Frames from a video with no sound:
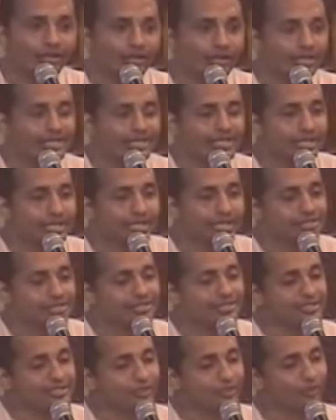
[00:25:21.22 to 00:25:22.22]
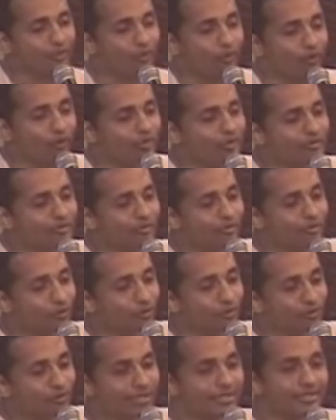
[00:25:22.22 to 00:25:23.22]
It is the essence of all the
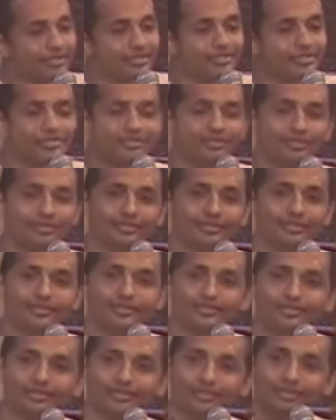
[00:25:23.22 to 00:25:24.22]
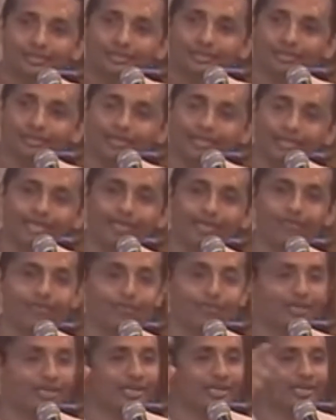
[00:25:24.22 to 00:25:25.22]
four Vedas, the 18
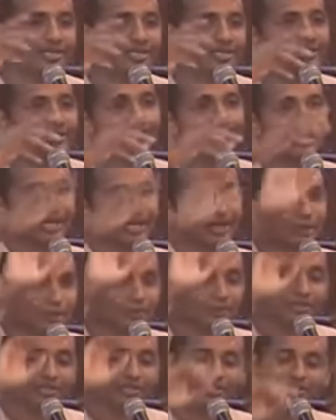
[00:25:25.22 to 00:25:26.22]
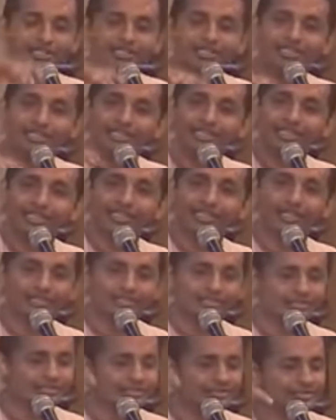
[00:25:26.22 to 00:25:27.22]
Puranas, 190 Upanishads,
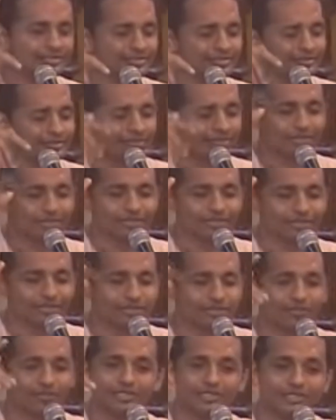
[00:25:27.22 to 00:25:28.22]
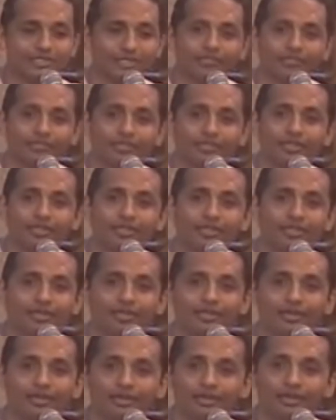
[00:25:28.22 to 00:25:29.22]
Itihasas, Vedanta Sutras, everything.
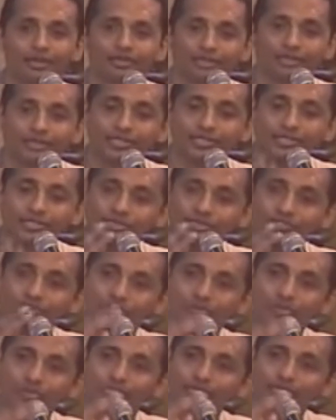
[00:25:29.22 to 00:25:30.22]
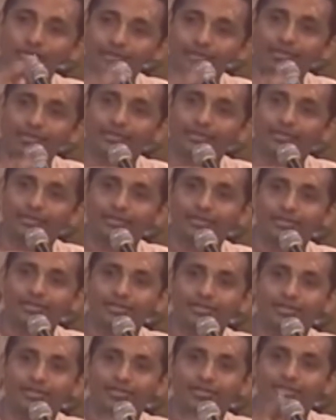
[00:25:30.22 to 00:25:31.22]
Thus, this two sentence,
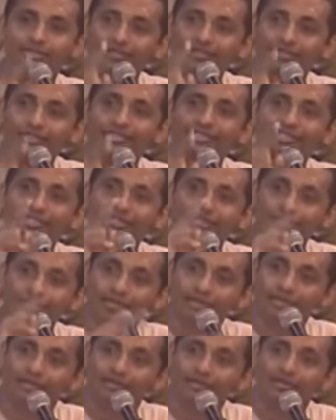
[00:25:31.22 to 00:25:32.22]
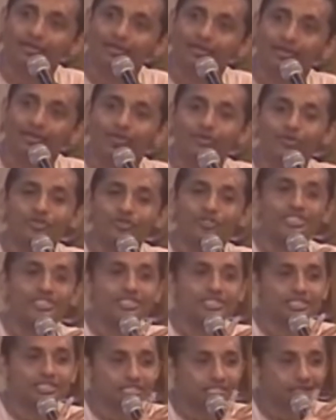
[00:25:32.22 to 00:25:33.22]
with this tongue, you
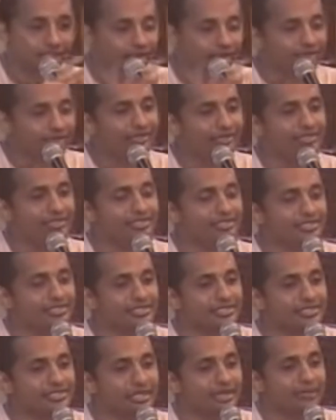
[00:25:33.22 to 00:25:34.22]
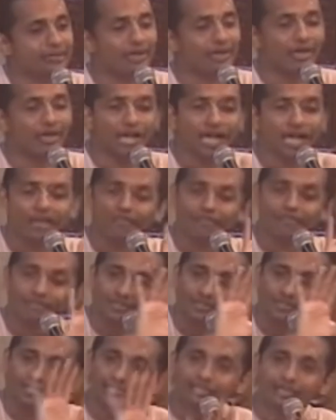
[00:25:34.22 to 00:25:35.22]
just chant Krishna's name, and
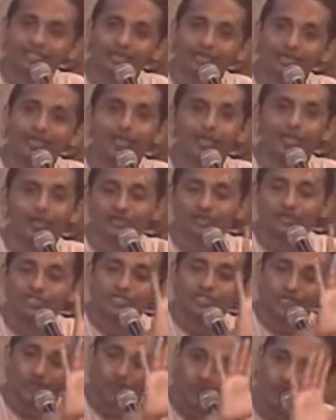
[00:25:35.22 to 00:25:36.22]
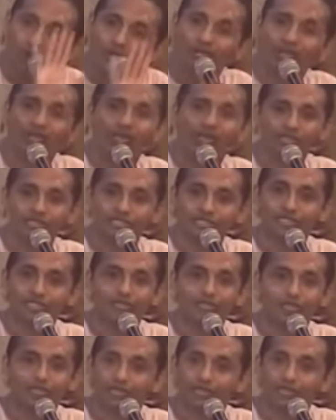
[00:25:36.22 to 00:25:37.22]
with this tongue, you just honor Krishna
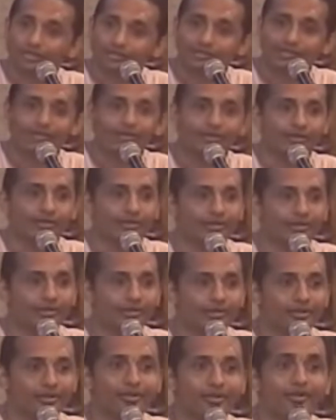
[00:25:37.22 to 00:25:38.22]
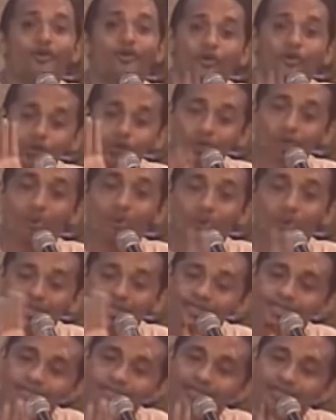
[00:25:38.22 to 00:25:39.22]
Prasad. You
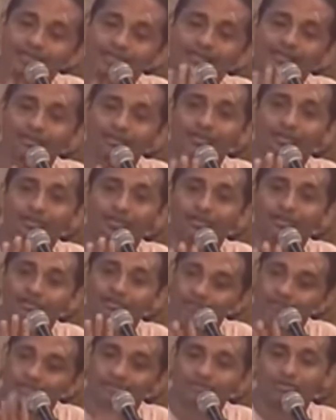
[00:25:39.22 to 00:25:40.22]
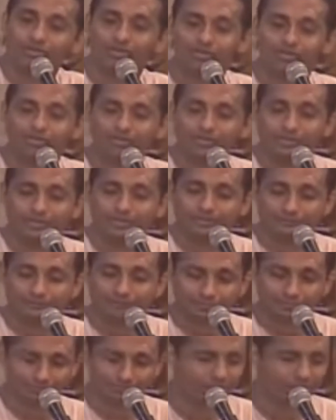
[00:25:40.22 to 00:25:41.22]
will see Krishna face to face.
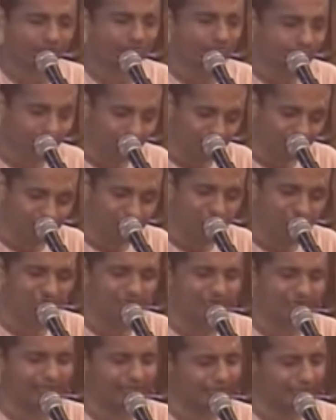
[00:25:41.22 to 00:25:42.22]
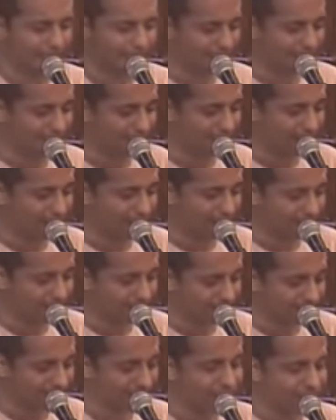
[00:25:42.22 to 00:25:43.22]
Generally,
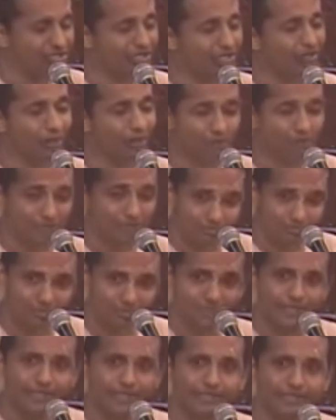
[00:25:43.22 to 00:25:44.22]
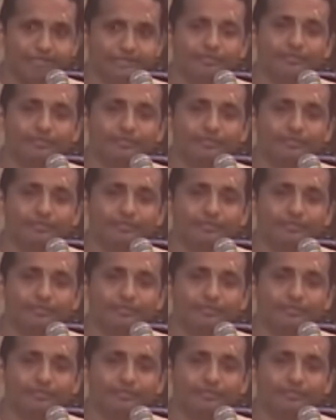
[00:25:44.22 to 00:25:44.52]
this is Srila Prabhupada's mercy.